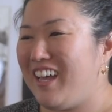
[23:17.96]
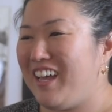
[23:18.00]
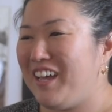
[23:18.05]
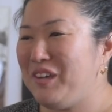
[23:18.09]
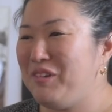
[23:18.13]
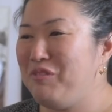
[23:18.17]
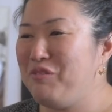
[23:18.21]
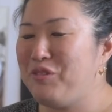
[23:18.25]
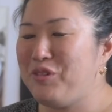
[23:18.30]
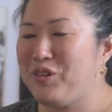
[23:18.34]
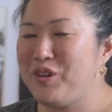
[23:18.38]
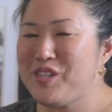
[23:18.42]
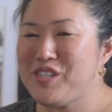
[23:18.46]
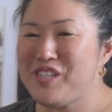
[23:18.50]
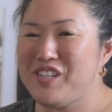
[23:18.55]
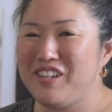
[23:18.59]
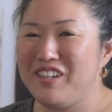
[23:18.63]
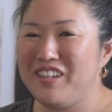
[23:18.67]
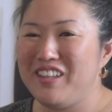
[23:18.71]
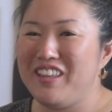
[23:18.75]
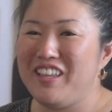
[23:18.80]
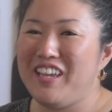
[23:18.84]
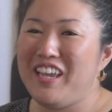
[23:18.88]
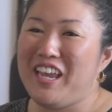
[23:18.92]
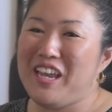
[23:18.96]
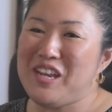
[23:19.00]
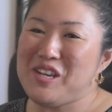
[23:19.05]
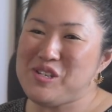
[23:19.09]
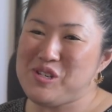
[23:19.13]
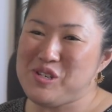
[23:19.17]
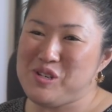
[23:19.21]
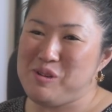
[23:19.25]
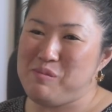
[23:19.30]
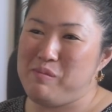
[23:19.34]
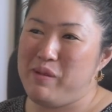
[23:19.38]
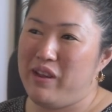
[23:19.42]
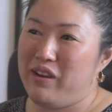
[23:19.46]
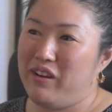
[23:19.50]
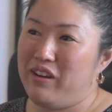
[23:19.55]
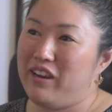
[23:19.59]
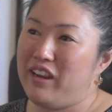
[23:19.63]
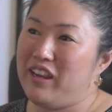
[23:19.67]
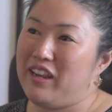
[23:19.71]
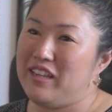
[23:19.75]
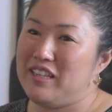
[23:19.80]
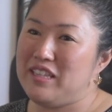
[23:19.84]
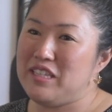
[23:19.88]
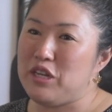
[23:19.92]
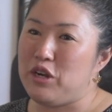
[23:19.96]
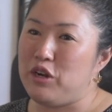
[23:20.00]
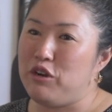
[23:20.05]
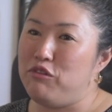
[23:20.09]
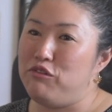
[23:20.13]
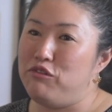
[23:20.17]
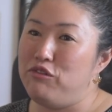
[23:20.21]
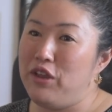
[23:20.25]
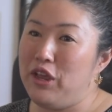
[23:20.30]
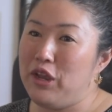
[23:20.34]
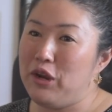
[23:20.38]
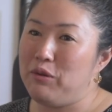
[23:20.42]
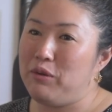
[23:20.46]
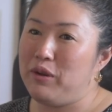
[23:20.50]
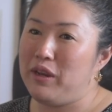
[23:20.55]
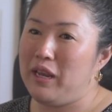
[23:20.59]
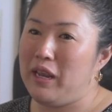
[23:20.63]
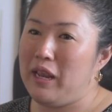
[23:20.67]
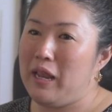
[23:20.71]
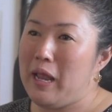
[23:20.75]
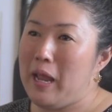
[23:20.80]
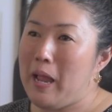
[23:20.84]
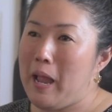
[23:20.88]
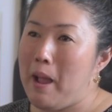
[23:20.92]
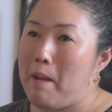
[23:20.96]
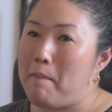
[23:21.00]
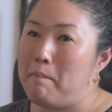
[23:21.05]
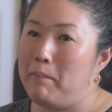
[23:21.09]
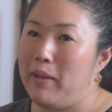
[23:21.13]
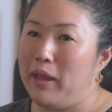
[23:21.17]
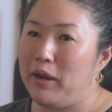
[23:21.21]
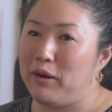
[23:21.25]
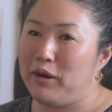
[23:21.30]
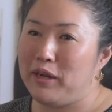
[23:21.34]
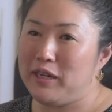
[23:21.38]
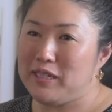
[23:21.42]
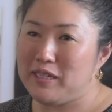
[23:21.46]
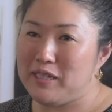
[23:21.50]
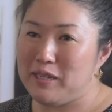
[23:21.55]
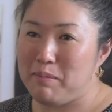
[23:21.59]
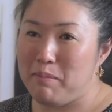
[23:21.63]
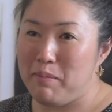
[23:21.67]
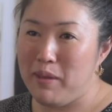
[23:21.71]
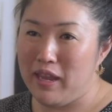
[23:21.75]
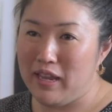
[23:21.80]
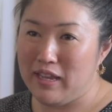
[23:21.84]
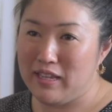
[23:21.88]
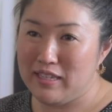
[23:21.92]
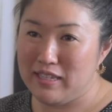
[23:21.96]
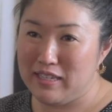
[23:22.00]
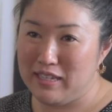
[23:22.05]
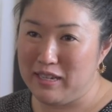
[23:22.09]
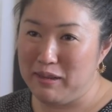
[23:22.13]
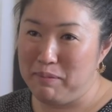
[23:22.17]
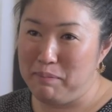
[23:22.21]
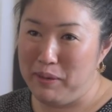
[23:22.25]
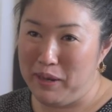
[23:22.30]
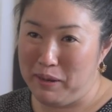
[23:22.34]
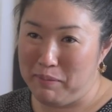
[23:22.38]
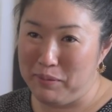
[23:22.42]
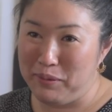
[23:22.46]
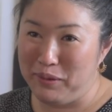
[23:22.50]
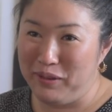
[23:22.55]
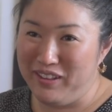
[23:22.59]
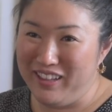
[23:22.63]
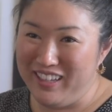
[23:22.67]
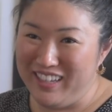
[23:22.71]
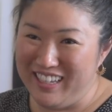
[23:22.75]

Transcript: unfortunately, Asian Americans are very merit-based people.